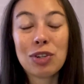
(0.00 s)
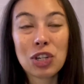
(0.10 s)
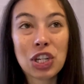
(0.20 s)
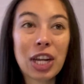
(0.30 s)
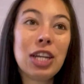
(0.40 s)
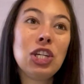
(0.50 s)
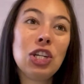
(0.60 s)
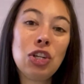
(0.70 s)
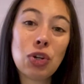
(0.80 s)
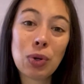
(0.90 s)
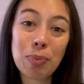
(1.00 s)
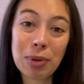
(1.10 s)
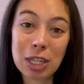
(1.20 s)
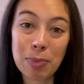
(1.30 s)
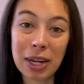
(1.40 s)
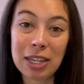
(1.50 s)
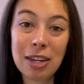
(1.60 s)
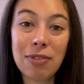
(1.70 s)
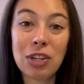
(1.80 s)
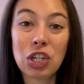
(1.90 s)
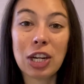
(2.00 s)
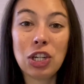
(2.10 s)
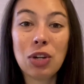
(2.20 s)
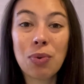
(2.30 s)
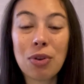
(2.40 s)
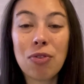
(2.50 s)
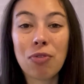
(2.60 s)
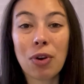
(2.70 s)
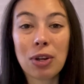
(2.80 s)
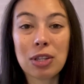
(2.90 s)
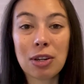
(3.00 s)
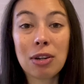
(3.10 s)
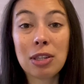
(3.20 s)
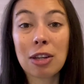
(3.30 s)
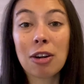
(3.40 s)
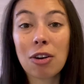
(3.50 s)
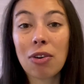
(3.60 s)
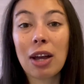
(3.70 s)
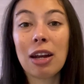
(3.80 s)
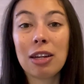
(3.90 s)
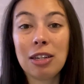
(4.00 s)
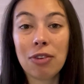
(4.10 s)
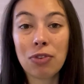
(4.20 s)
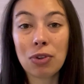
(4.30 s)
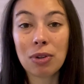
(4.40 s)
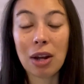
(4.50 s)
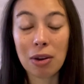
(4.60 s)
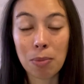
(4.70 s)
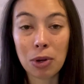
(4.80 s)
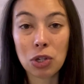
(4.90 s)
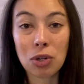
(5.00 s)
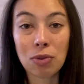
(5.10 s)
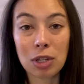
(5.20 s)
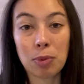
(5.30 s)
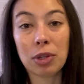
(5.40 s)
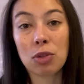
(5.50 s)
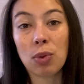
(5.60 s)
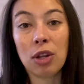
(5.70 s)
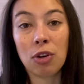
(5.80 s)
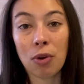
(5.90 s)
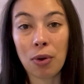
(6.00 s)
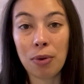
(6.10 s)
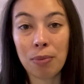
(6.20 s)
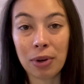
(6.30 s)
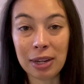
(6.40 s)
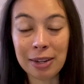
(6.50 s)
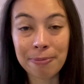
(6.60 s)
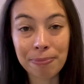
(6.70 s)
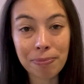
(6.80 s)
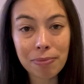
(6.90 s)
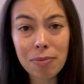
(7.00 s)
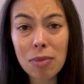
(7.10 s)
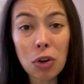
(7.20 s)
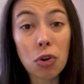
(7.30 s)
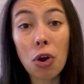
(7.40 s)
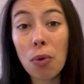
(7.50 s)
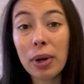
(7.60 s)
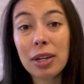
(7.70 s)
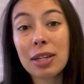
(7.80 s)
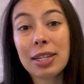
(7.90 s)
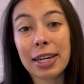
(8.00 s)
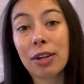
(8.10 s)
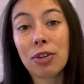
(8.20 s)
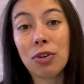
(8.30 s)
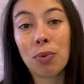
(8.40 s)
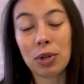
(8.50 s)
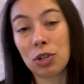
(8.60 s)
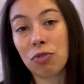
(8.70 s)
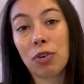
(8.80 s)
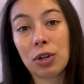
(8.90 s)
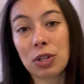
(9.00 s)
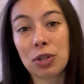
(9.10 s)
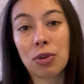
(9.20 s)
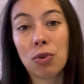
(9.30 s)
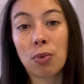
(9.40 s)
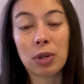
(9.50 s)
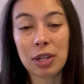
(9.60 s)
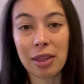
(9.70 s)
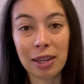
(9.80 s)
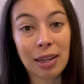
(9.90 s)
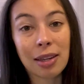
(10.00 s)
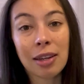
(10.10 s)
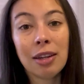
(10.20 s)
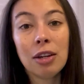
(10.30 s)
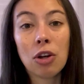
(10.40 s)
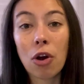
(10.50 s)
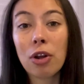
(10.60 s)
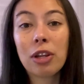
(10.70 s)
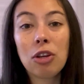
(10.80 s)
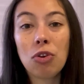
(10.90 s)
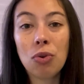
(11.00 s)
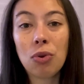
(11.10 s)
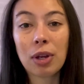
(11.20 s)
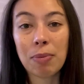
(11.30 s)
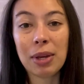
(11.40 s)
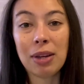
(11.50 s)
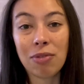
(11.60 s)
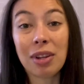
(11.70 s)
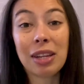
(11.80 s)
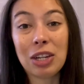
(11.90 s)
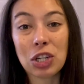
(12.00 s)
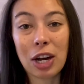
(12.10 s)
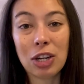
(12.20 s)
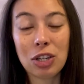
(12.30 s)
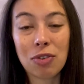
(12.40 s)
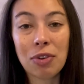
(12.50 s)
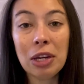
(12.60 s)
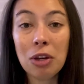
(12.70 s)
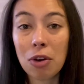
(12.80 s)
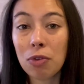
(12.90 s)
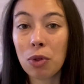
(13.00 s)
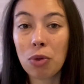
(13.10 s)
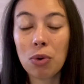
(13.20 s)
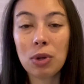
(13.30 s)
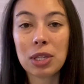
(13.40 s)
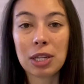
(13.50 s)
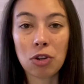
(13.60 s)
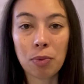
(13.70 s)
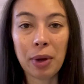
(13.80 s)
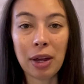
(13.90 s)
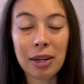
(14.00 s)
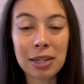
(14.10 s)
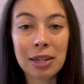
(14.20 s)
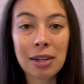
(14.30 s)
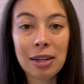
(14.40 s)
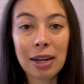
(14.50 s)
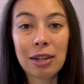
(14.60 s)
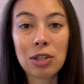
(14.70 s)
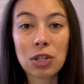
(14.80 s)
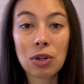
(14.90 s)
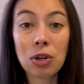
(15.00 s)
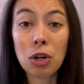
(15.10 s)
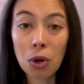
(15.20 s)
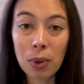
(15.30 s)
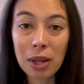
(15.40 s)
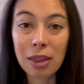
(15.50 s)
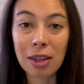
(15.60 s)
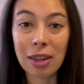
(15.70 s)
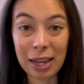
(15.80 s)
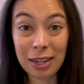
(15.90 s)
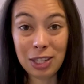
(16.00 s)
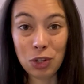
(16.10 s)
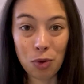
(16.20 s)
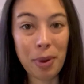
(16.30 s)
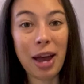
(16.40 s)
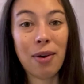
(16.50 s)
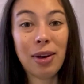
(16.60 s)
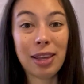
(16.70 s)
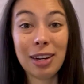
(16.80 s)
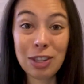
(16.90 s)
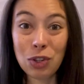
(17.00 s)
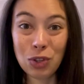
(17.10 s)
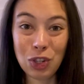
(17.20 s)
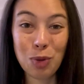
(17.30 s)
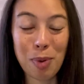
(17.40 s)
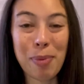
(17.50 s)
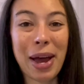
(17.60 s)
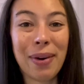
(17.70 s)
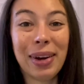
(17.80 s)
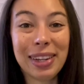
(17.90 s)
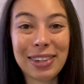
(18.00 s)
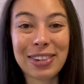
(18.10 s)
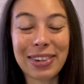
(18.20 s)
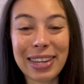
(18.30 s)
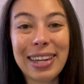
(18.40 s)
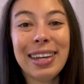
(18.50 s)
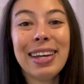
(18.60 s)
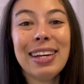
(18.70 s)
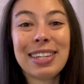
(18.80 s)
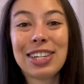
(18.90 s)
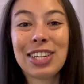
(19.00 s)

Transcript: changing your perspective and changing what you focus on is going to create a different emotional response within your own body. No one can tell you what to focus on or what to think. Only you can be really in charge of your thoughts and your mind. And so knowing that that's your power, that is your superpower, literally, to